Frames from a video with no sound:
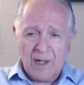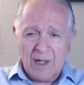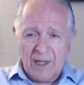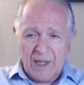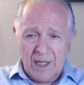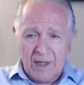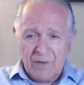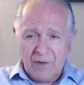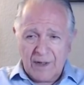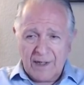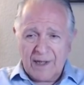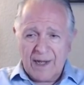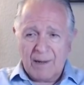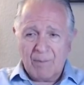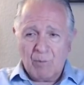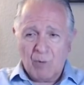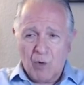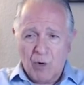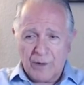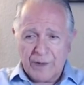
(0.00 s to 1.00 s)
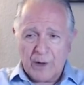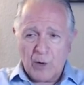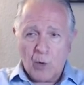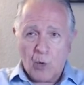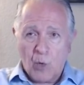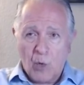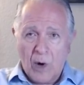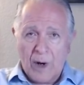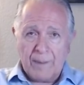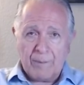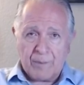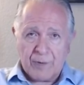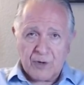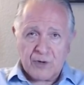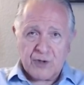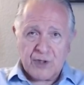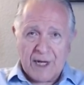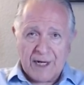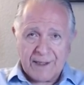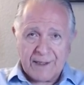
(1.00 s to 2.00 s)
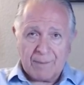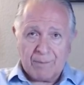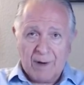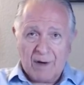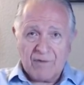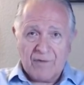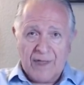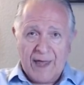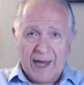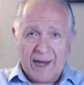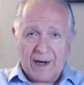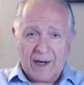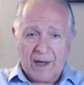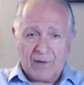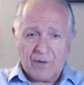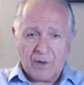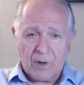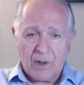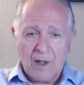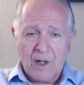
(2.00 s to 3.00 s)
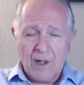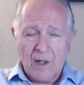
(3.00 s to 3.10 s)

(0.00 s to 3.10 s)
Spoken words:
even get more than 1% above that level,